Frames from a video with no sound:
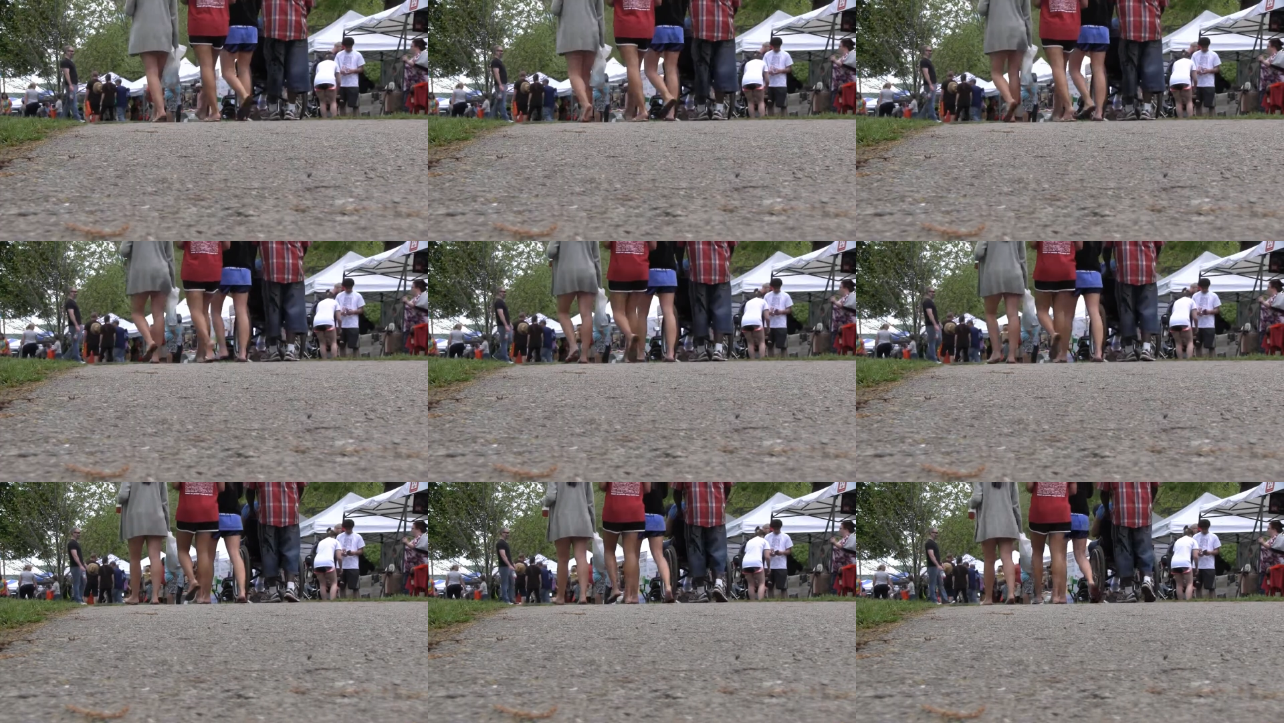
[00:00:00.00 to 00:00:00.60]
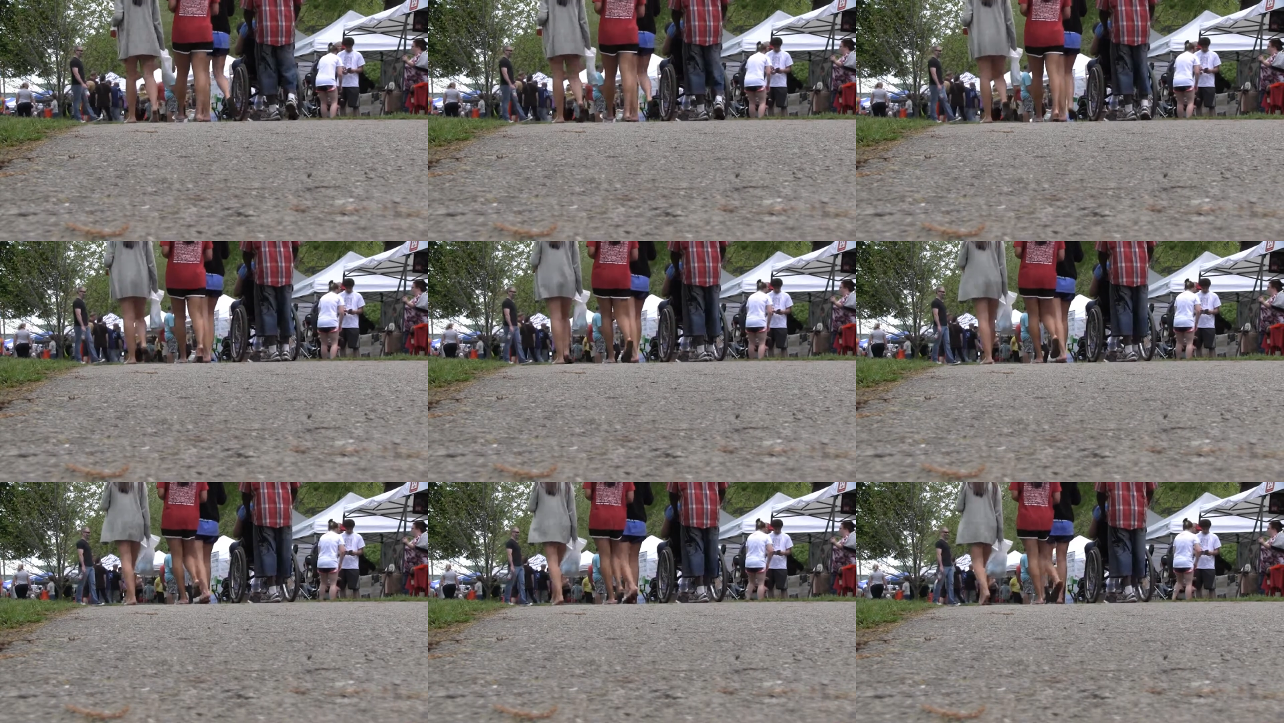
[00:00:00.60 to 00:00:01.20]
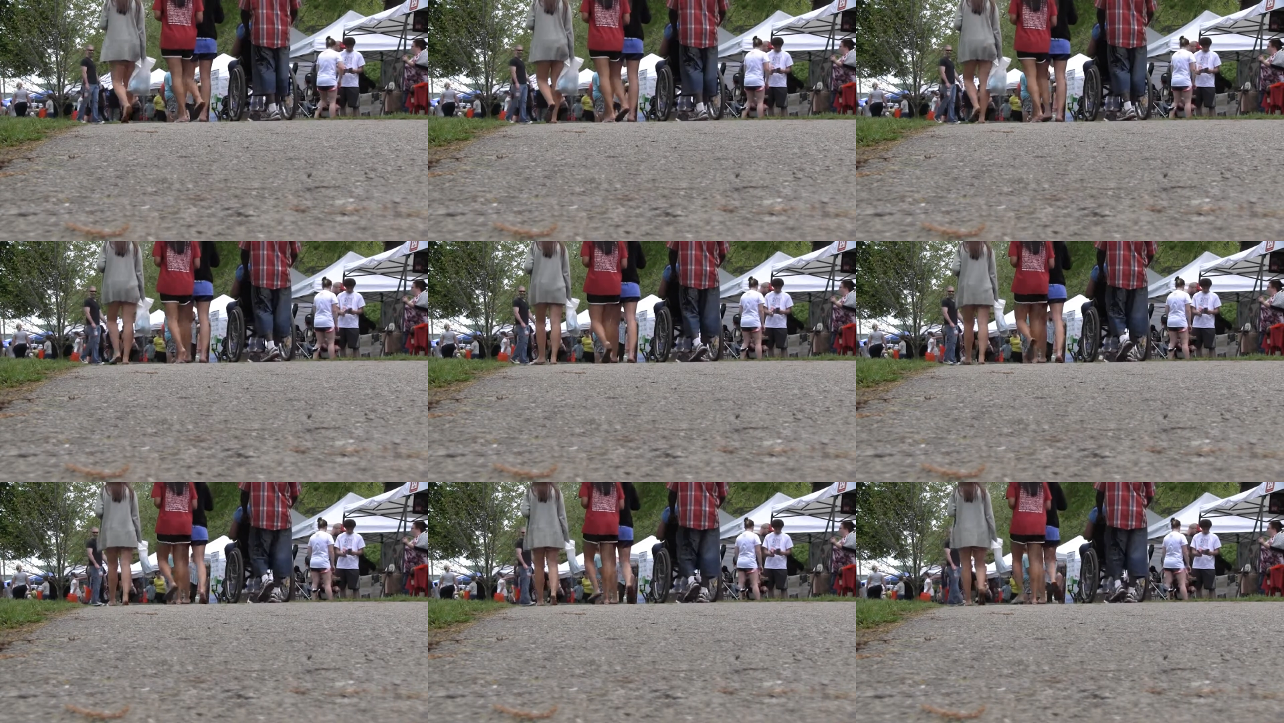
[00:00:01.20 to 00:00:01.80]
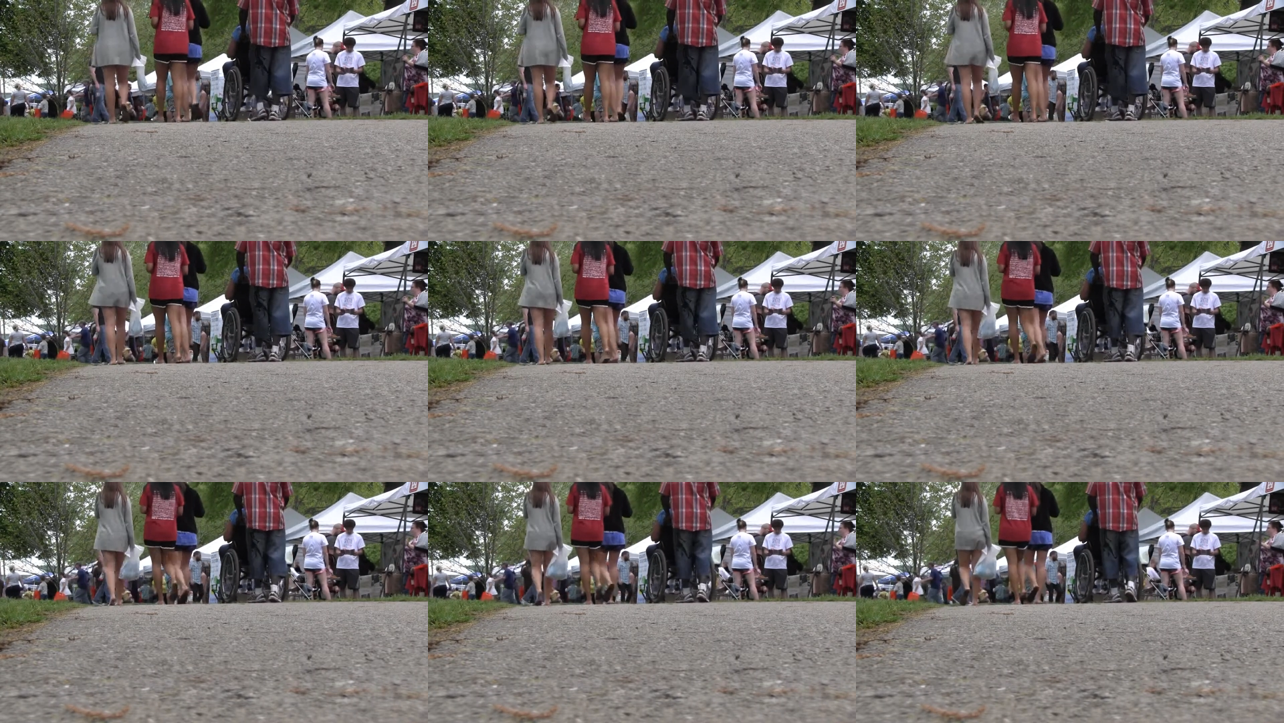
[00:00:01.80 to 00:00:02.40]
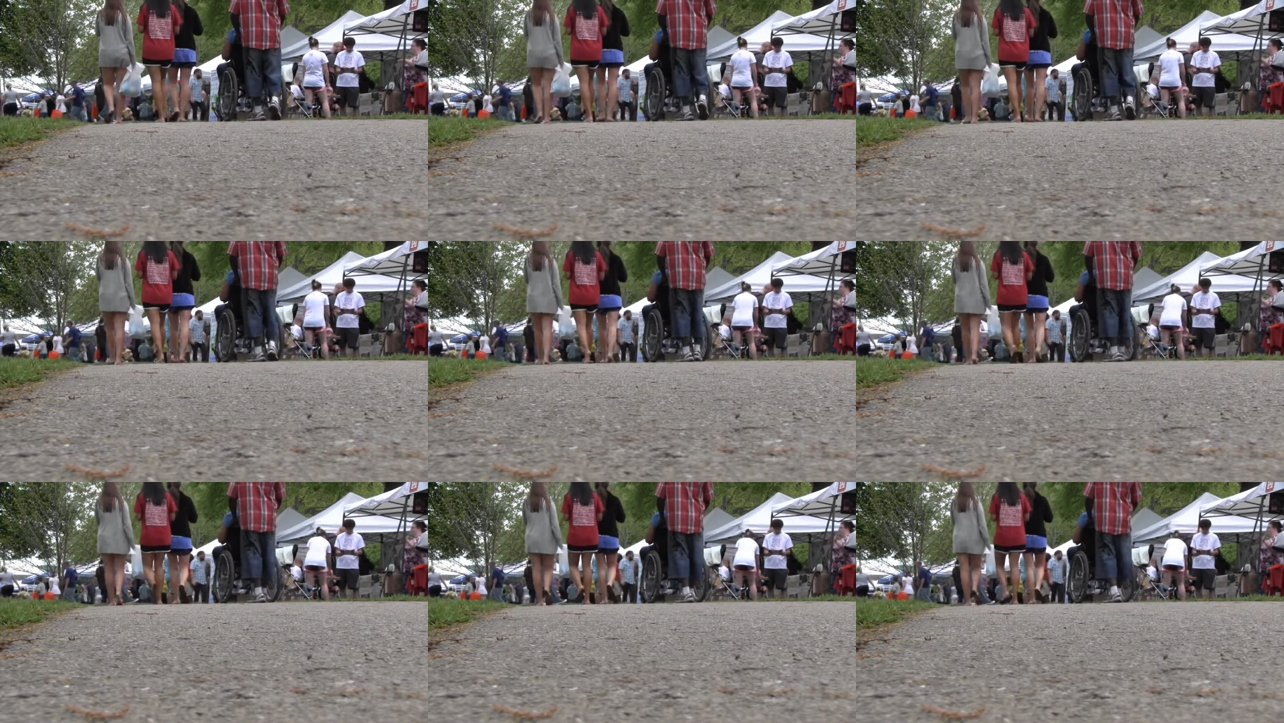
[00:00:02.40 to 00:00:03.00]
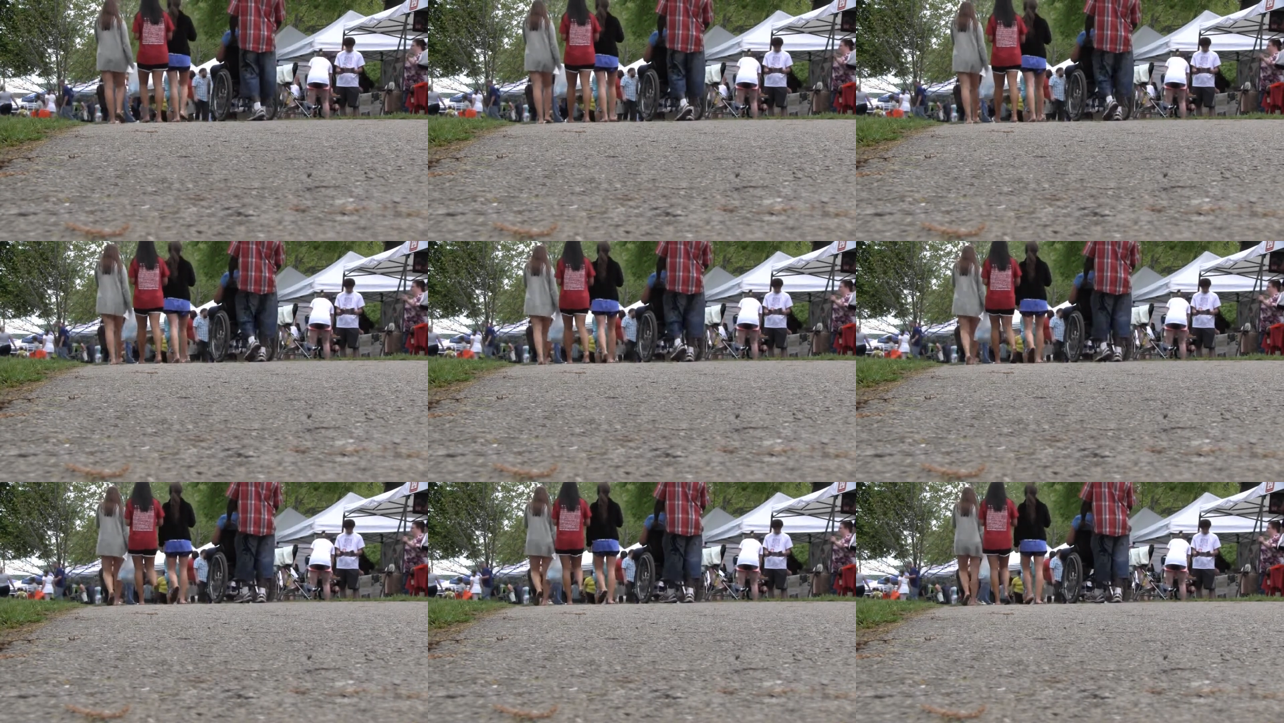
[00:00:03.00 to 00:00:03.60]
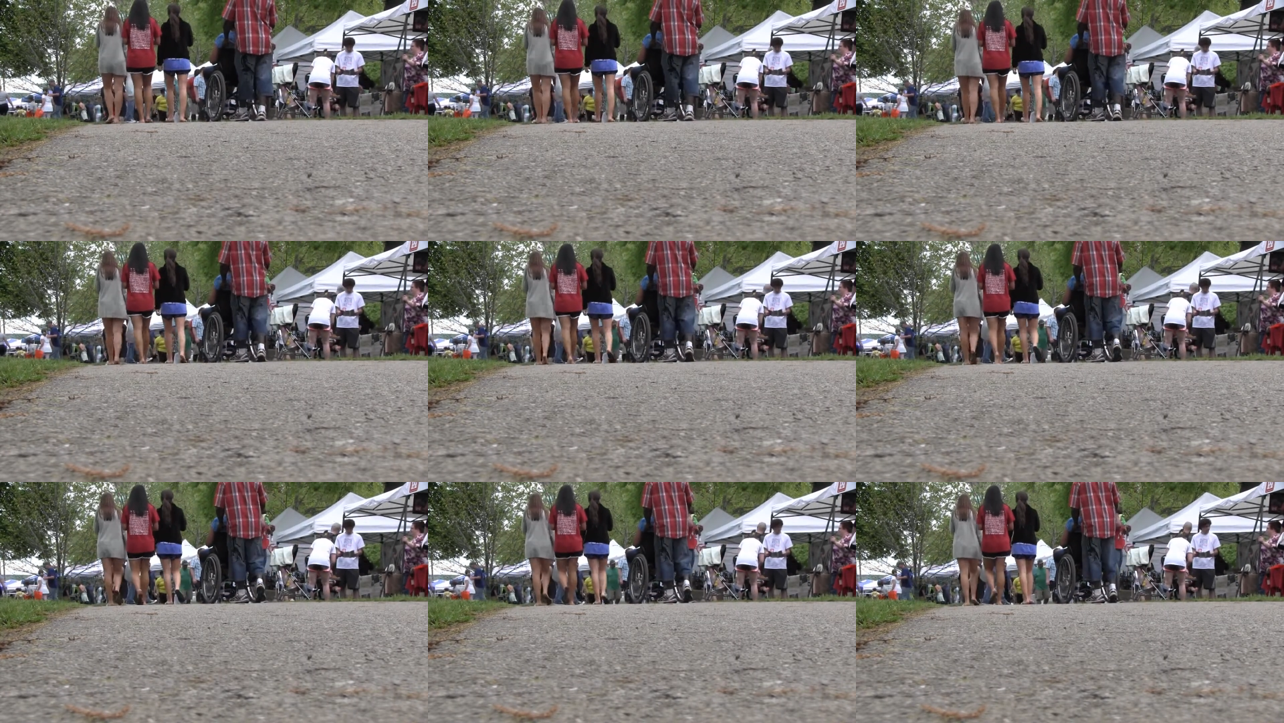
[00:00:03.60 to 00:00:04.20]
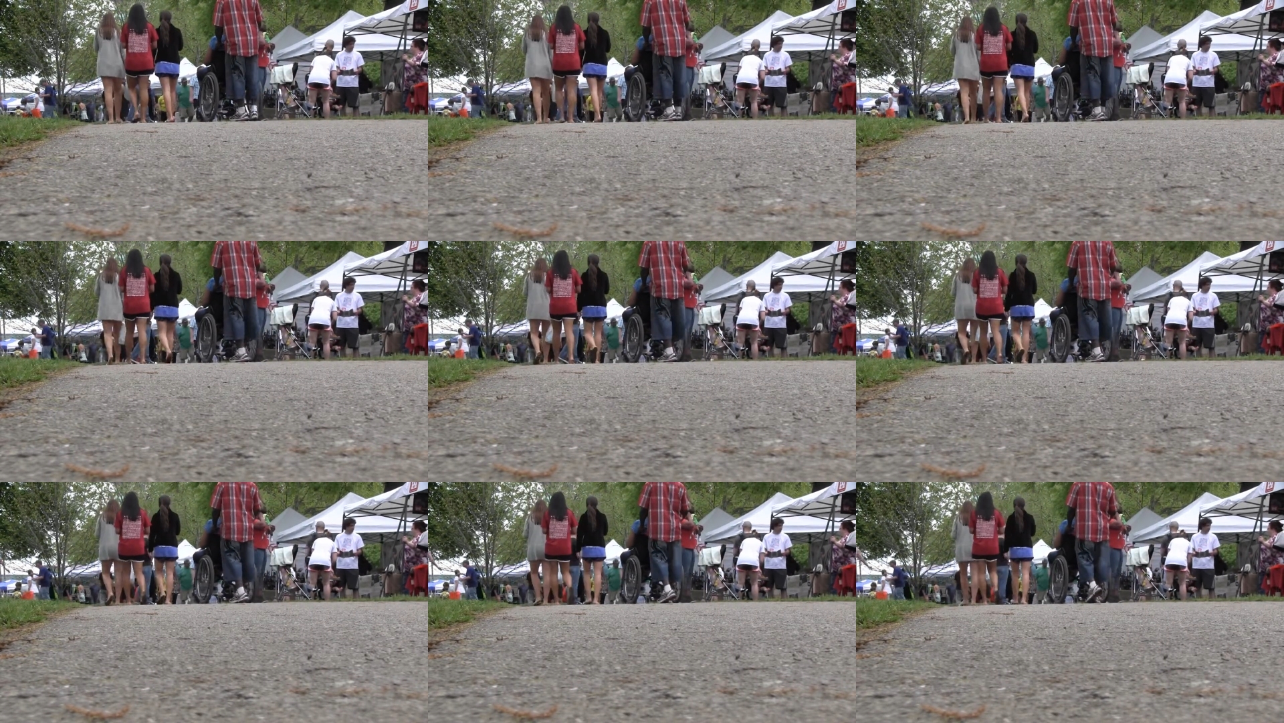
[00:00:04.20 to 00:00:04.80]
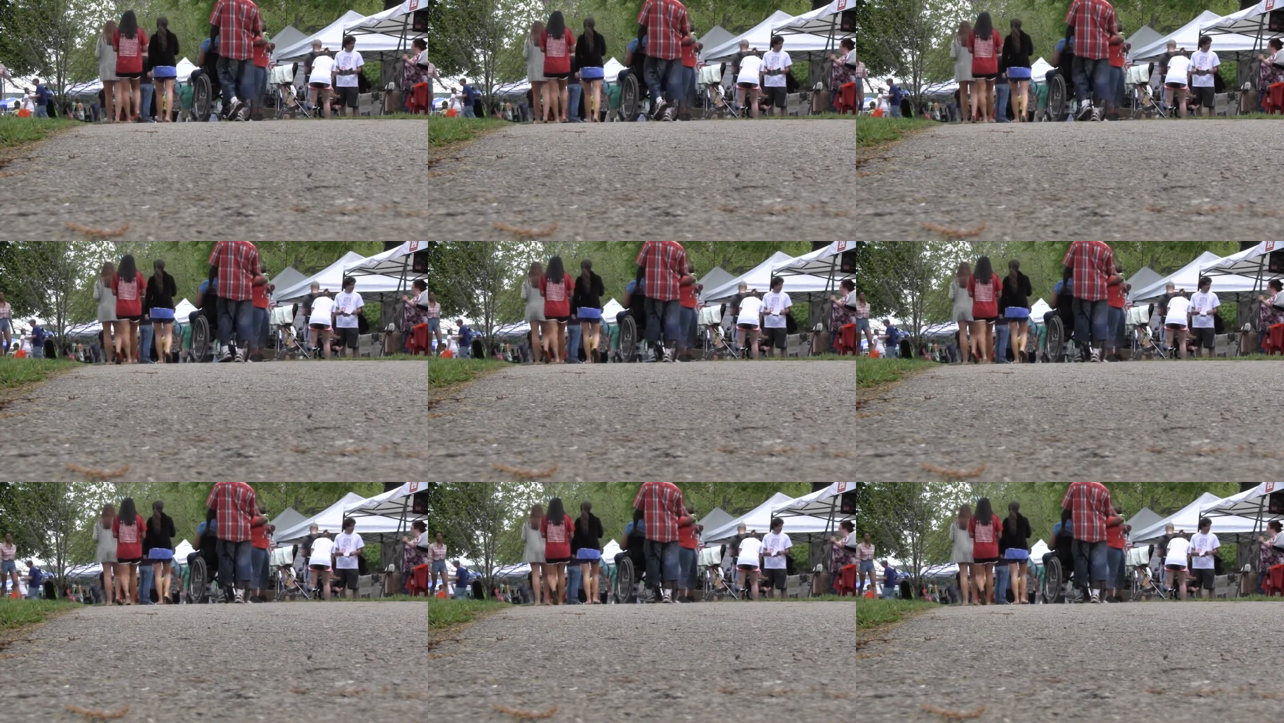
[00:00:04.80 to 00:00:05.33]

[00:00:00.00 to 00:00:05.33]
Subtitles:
(no speaker visible)